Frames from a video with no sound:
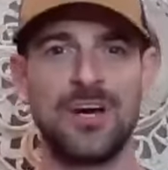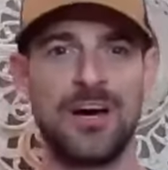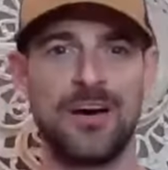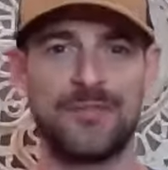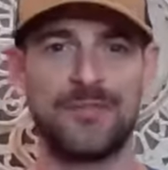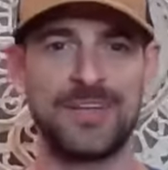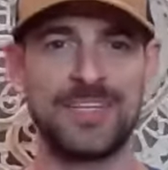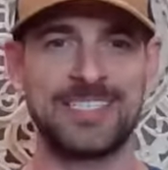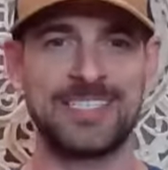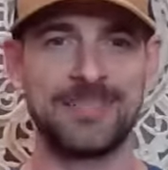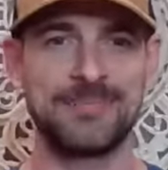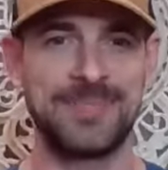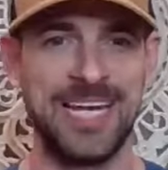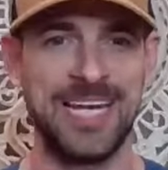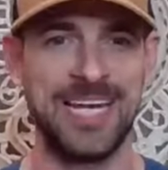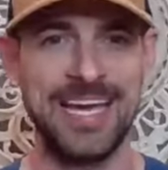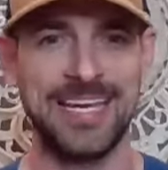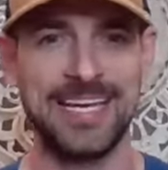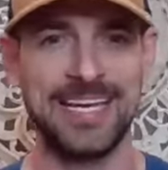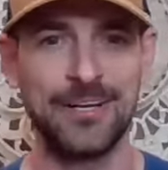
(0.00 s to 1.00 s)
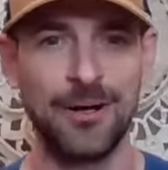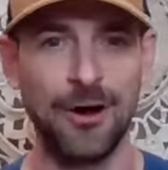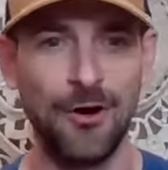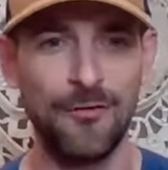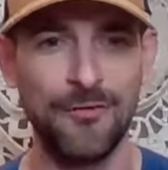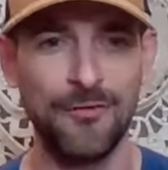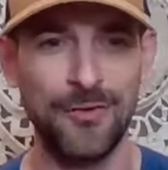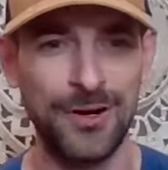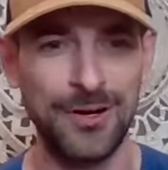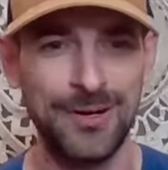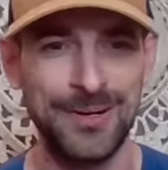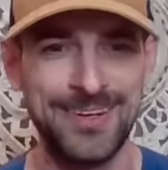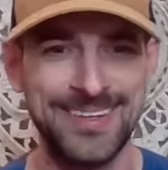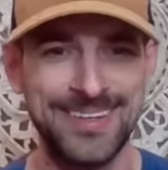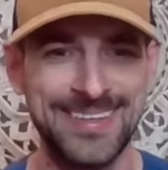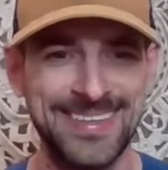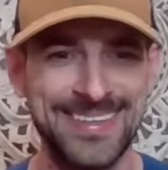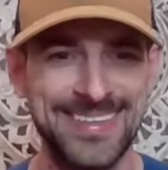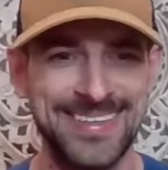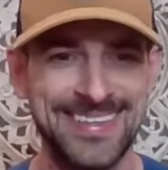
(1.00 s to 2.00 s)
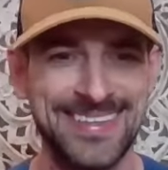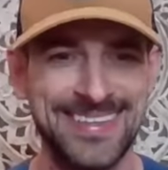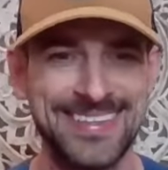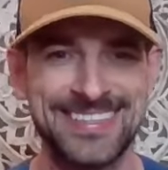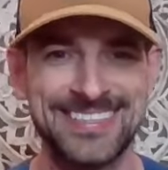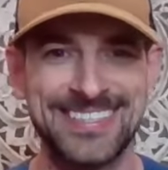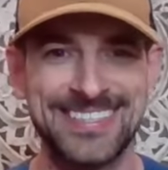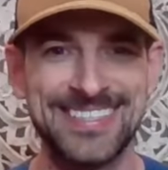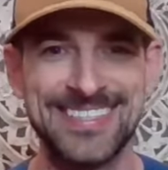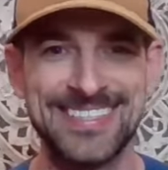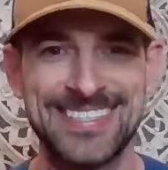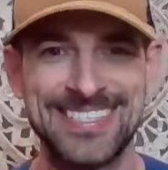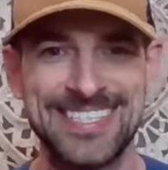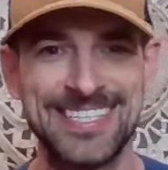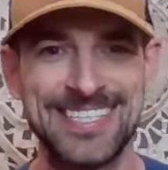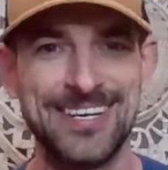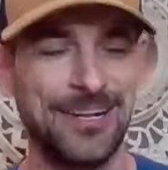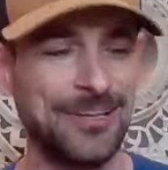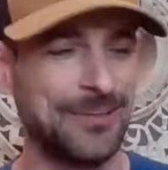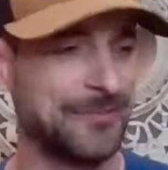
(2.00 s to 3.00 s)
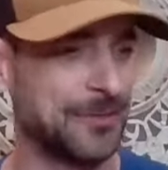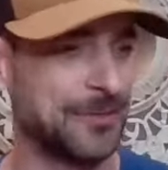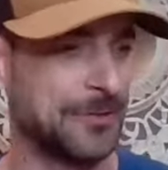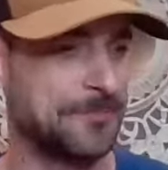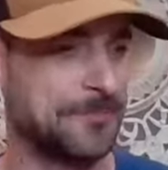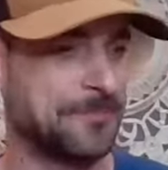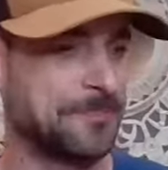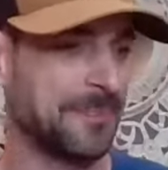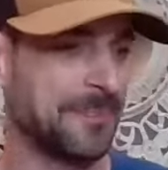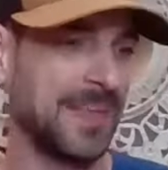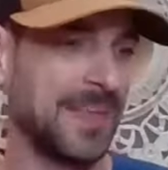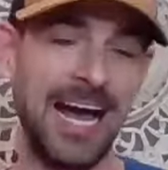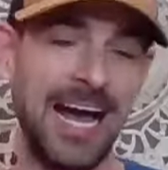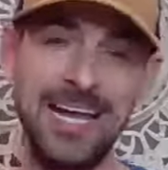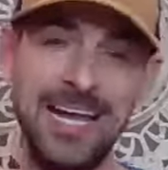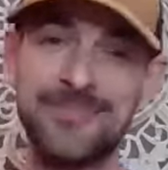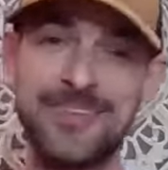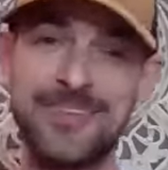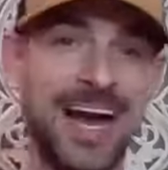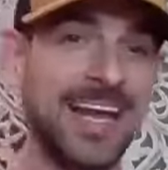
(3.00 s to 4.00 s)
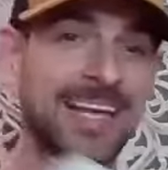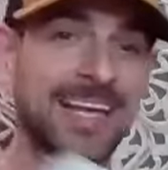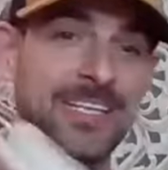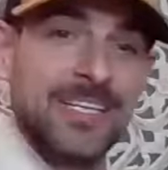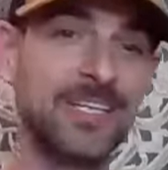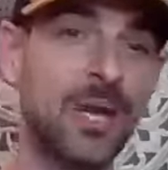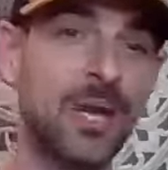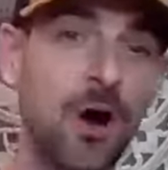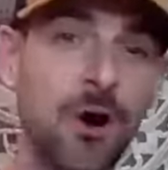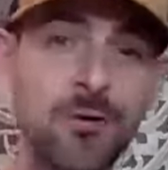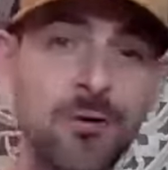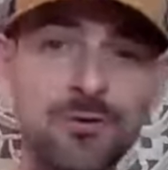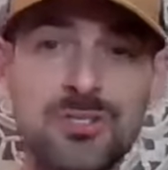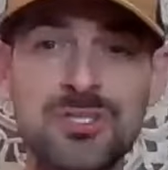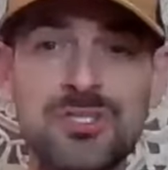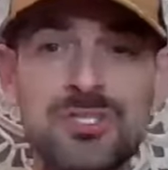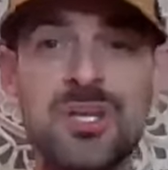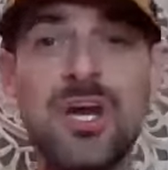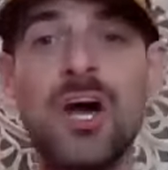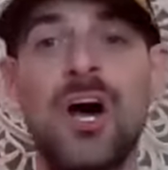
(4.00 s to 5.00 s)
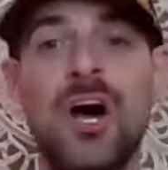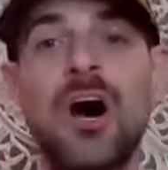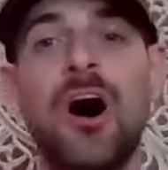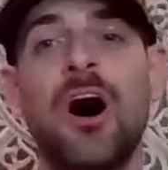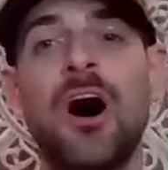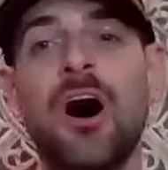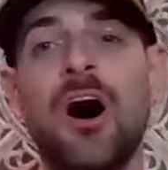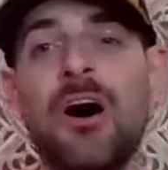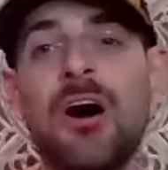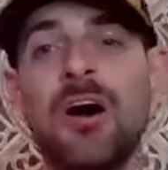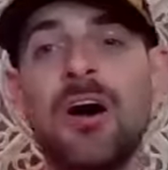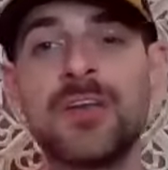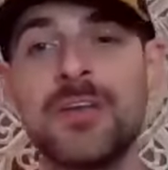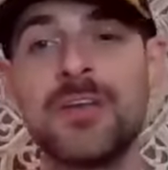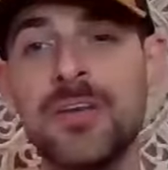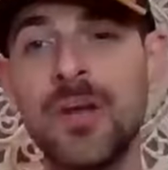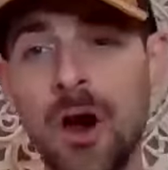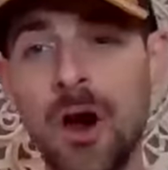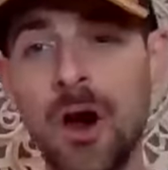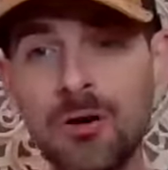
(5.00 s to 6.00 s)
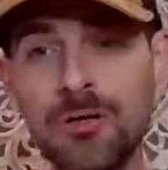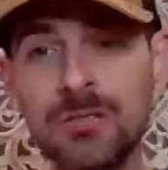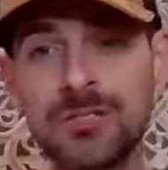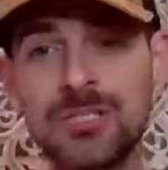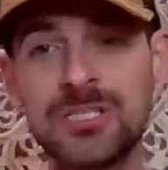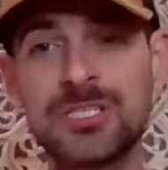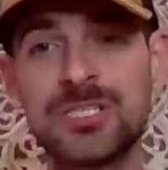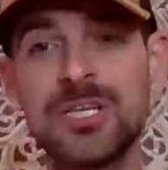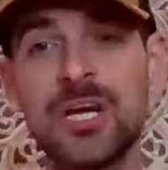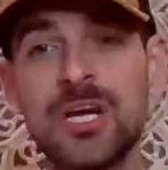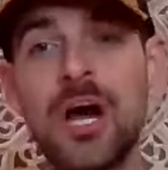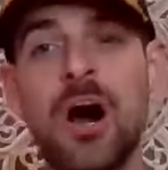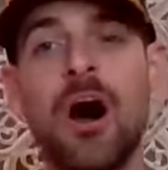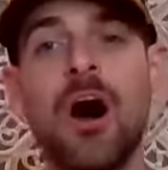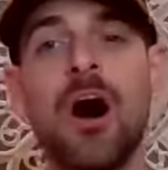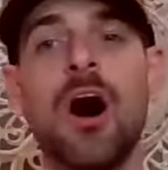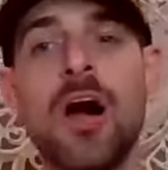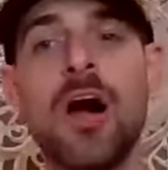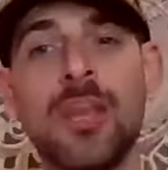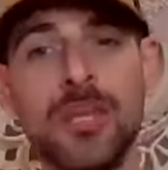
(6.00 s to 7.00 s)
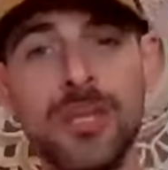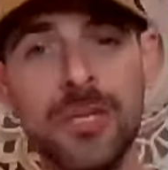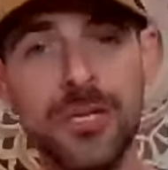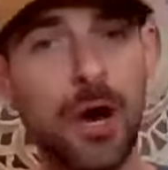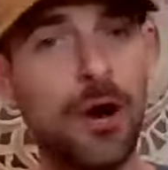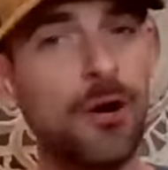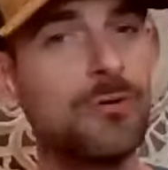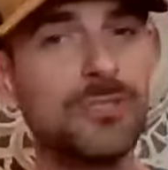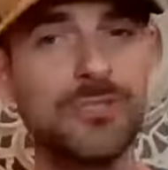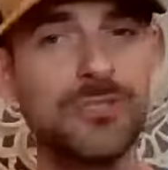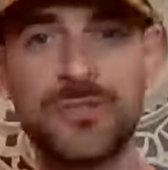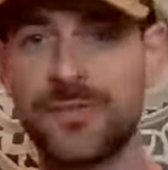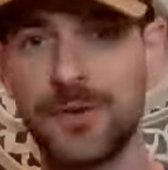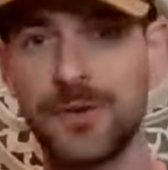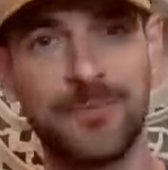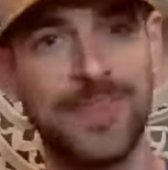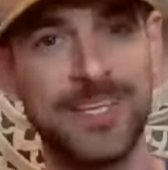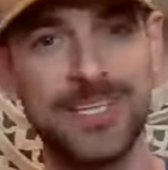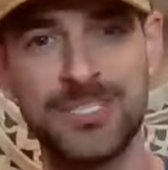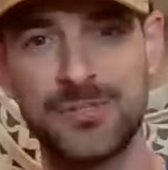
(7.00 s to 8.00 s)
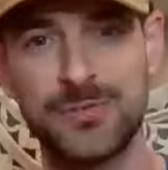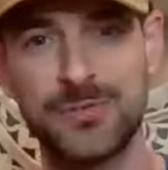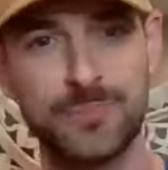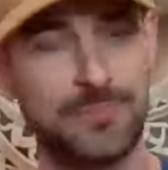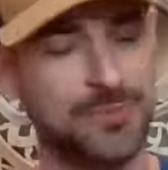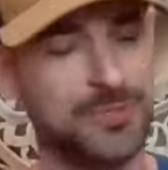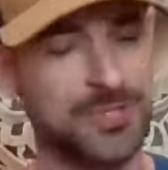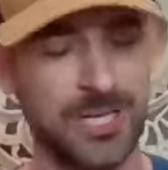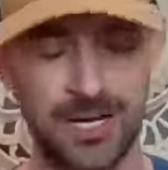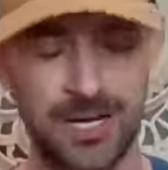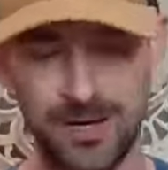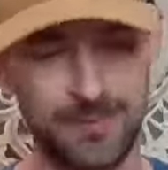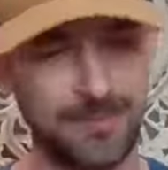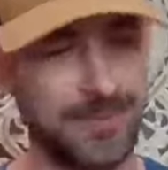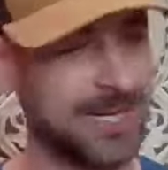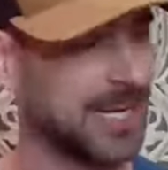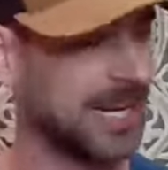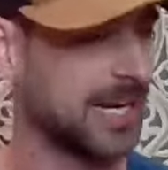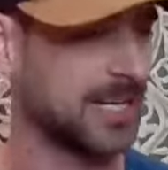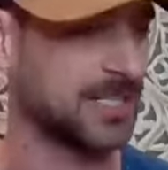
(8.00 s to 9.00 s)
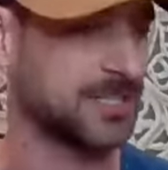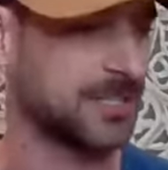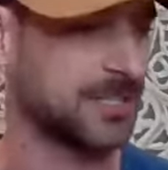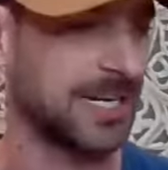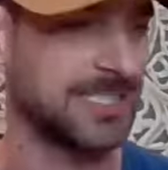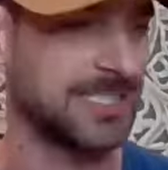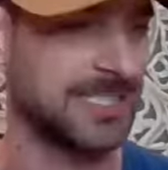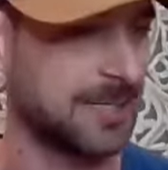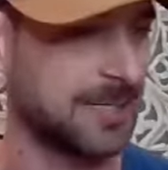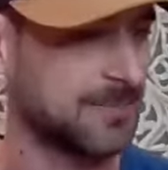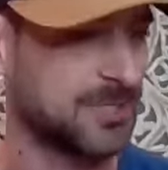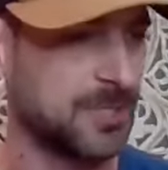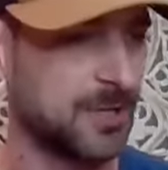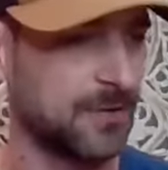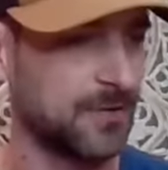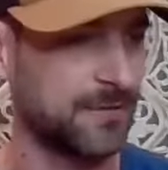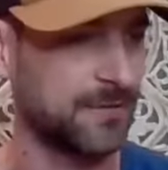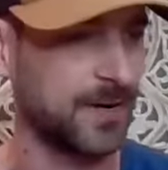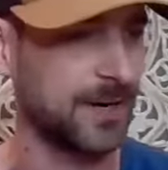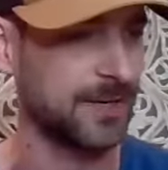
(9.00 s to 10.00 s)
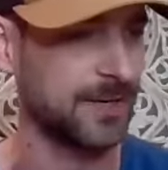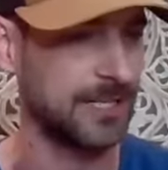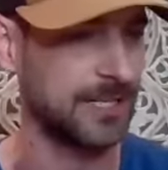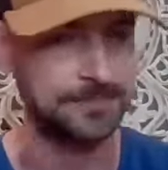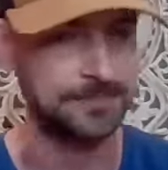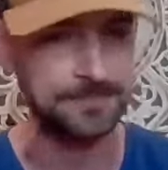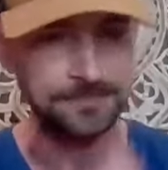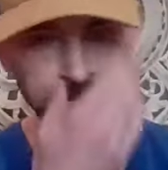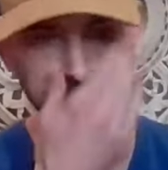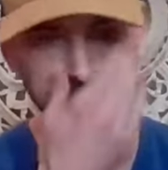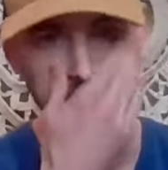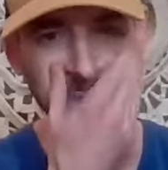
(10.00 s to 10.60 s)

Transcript: office. I'm taking over. It's good to see all of you. I have got notes on notes on notes from this. Oh my gosh, you guys, I'm so fired up.